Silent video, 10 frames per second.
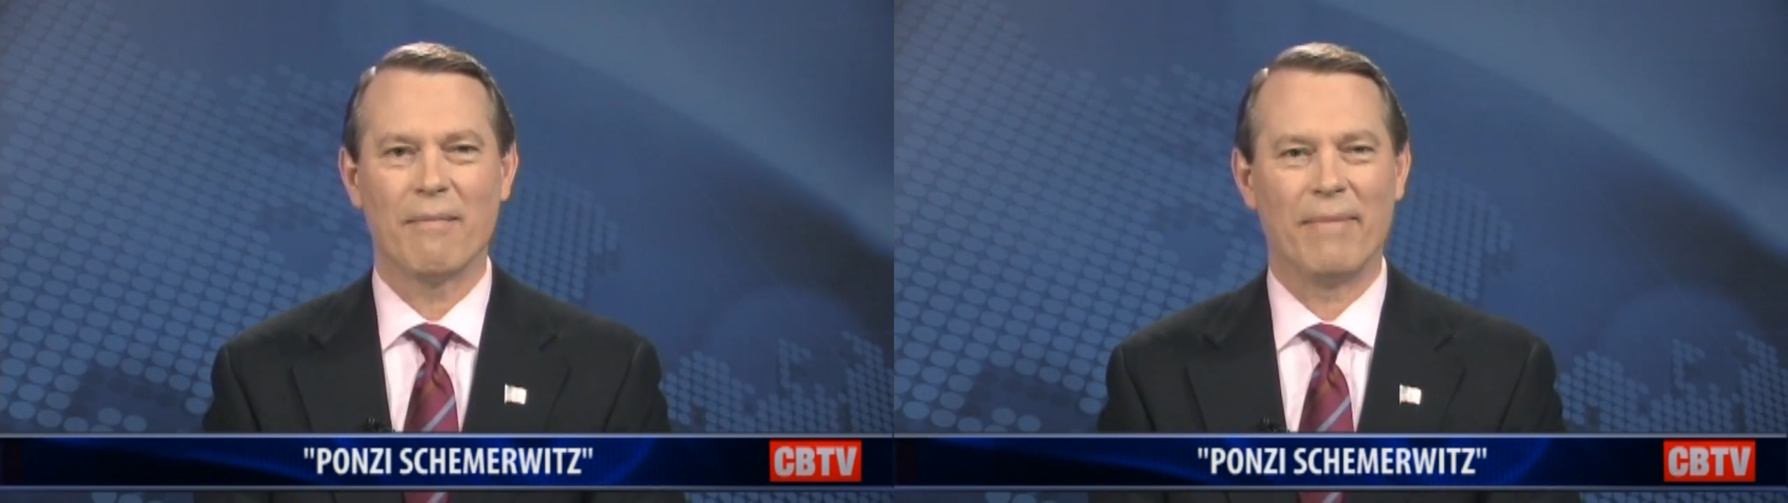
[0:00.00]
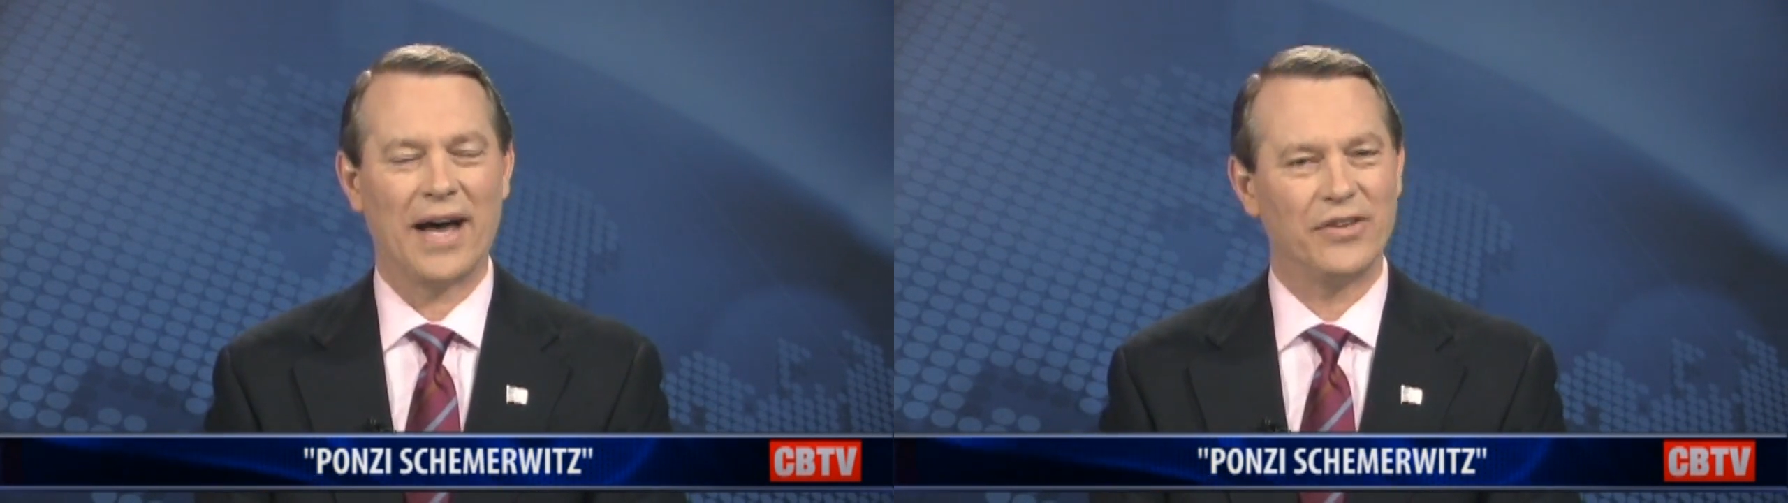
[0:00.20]

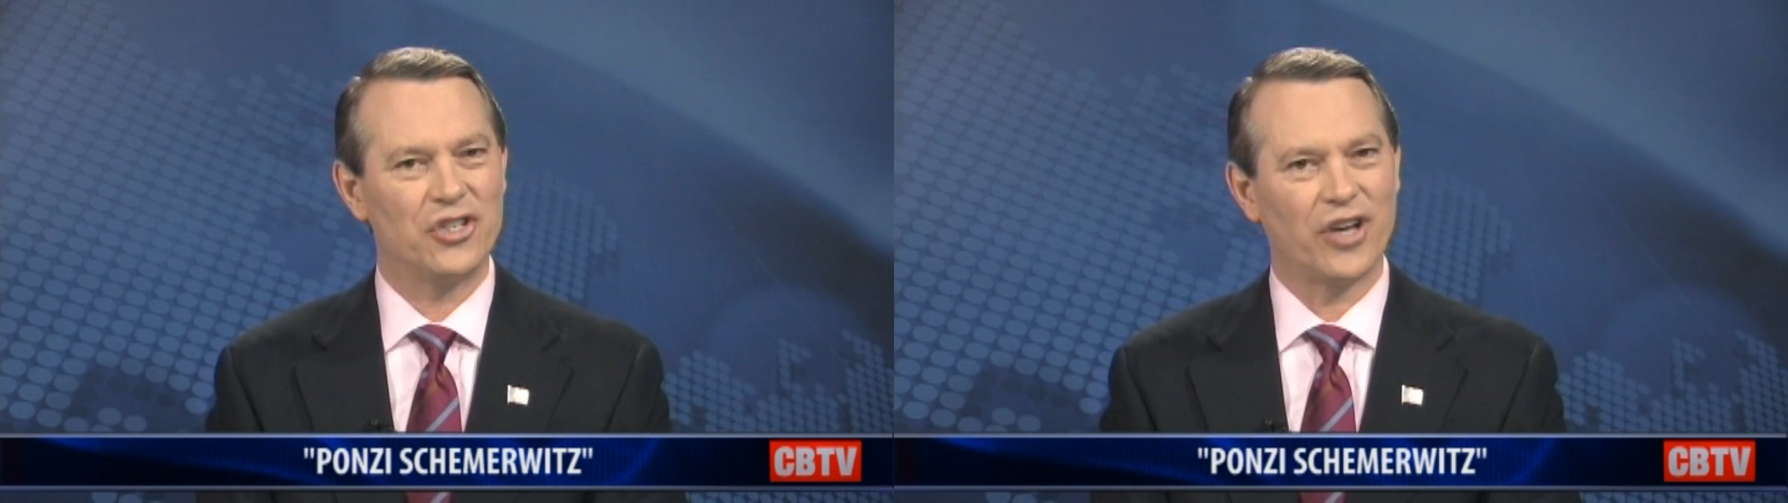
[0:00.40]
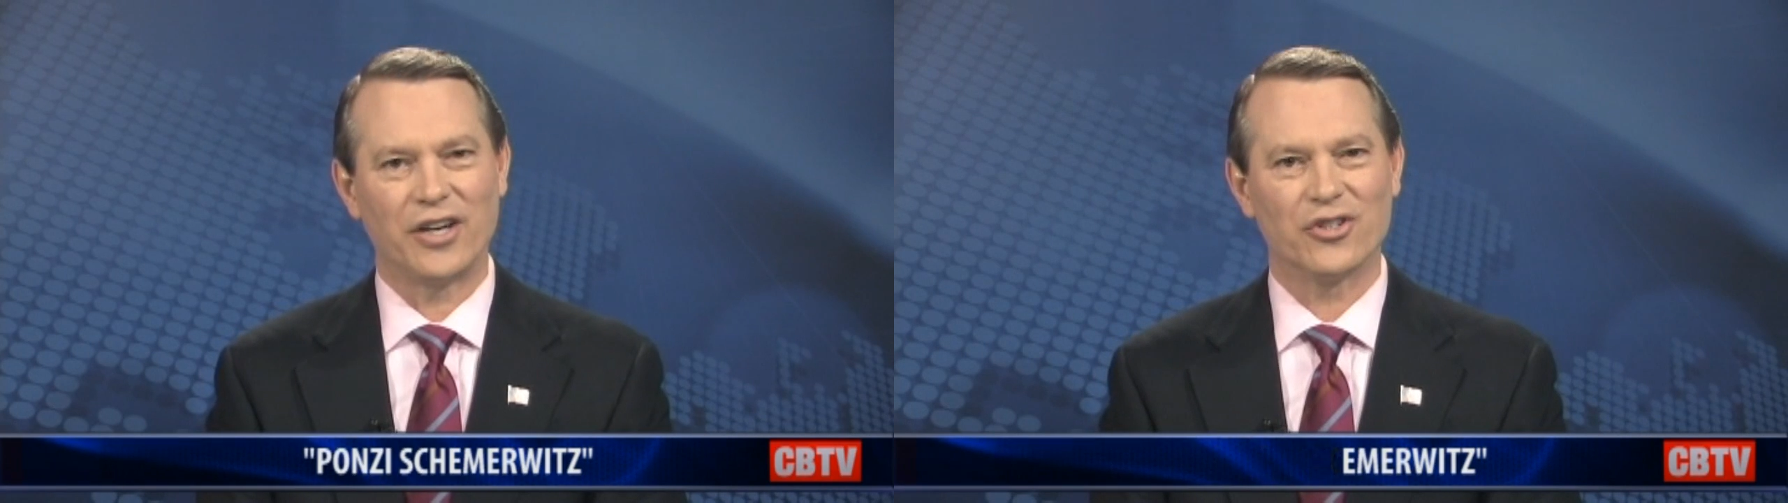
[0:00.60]
by
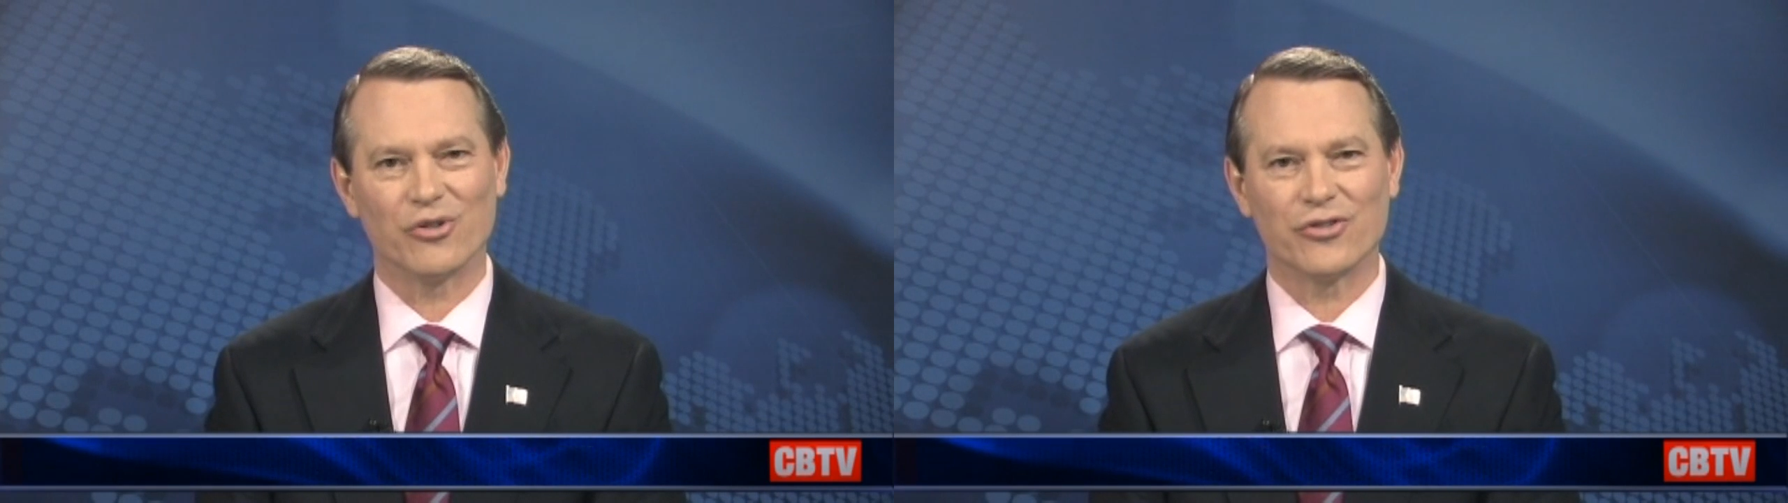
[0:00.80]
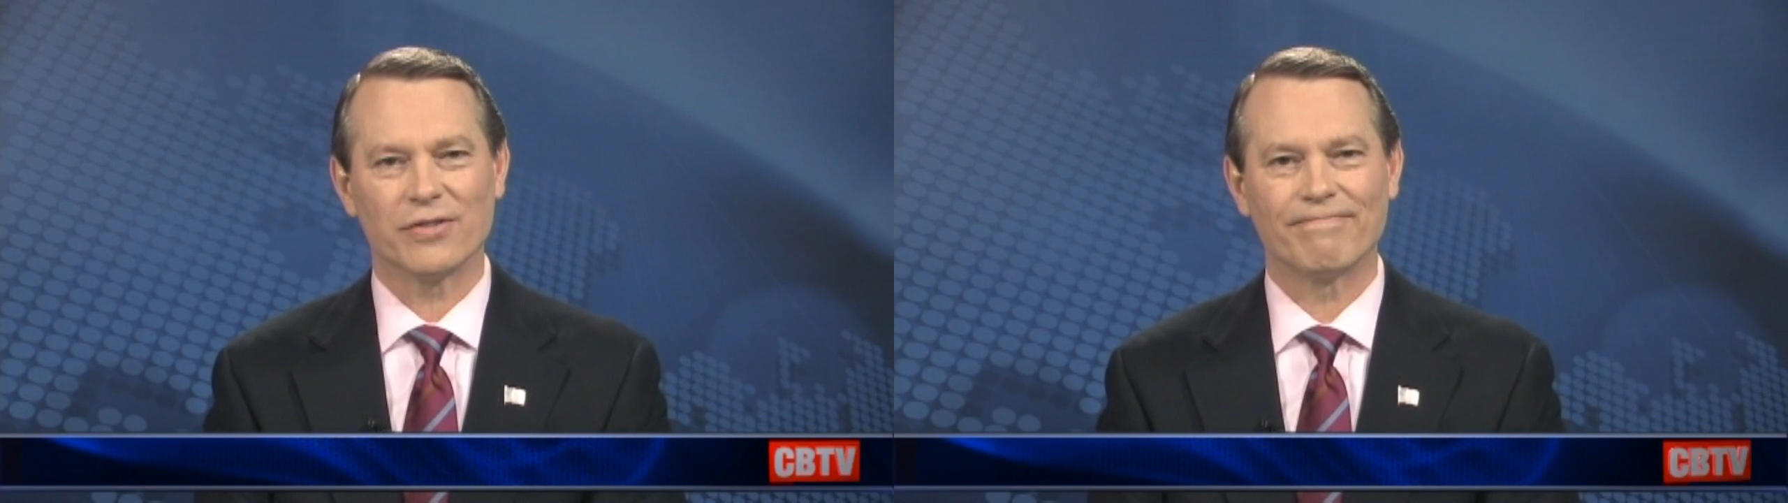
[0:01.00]
these
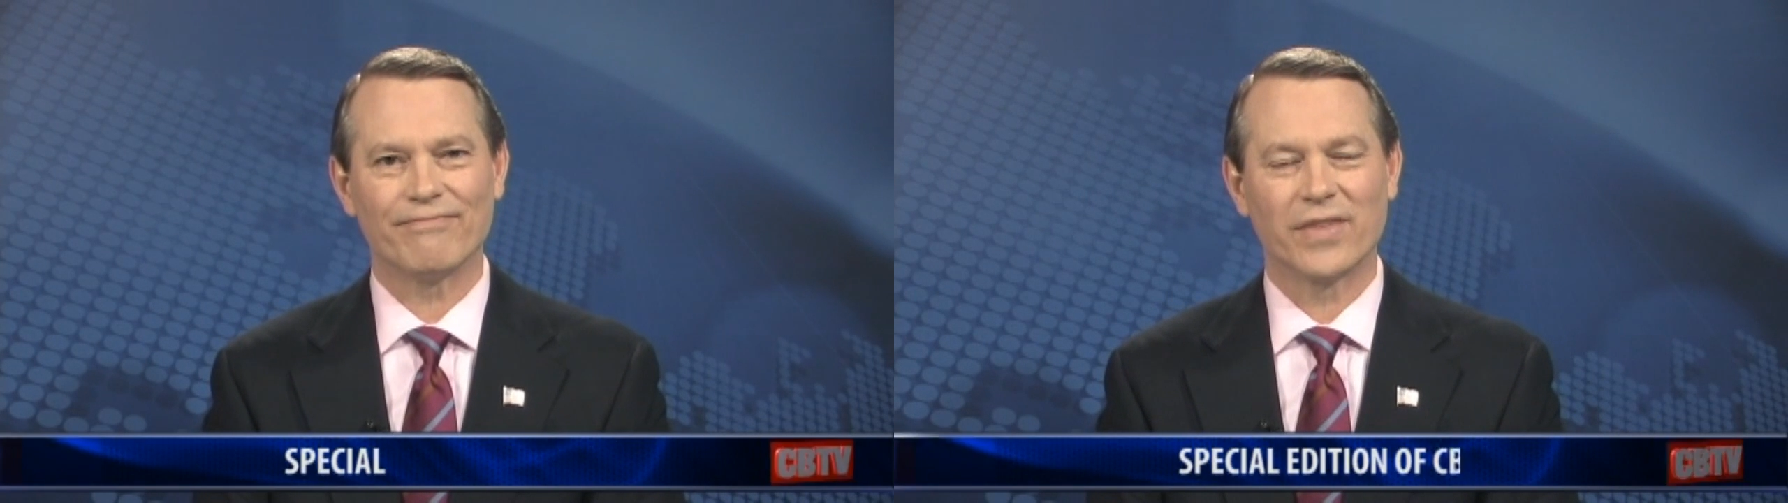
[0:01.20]
shysters.